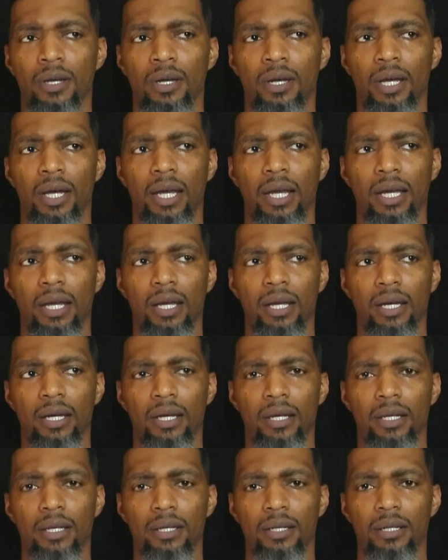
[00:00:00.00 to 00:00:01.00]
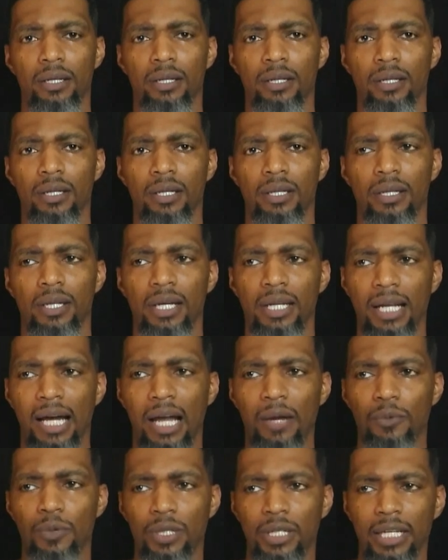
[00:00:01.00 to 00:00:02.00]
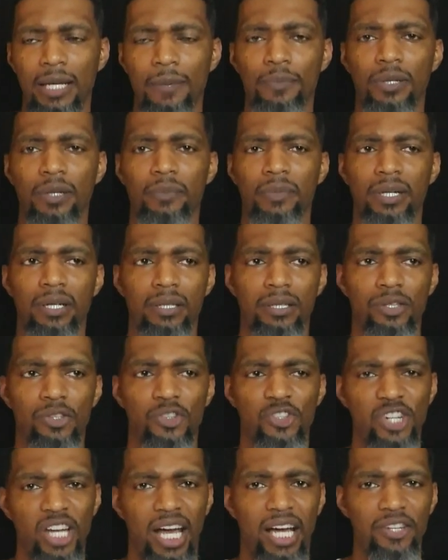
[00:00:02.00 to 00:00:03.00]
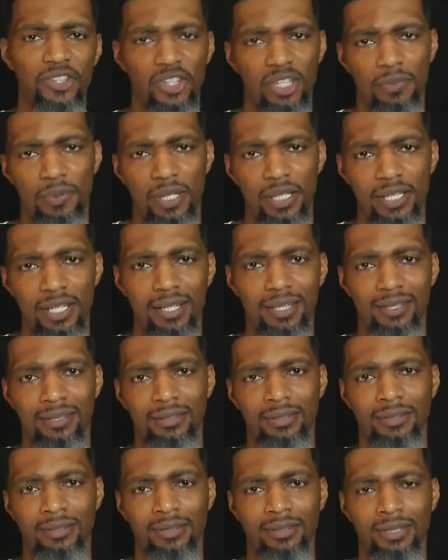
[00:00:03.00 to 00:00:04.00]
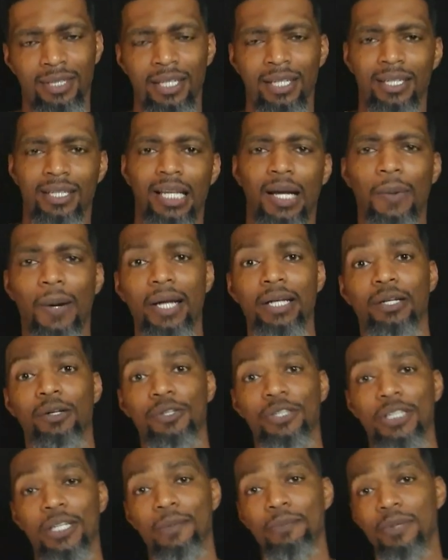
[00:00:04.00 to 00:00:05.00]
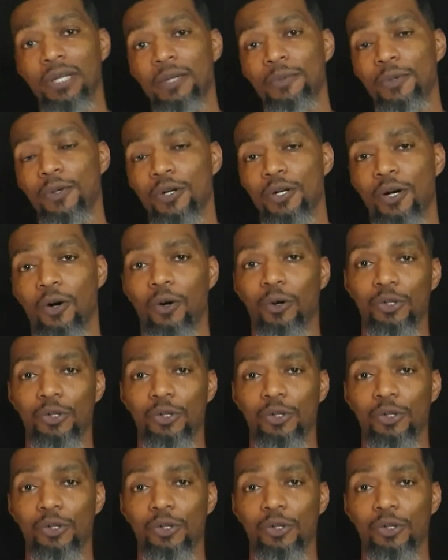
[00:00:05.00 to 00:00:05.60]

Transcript: And then I would implement ChatGPT. Now, I know some people call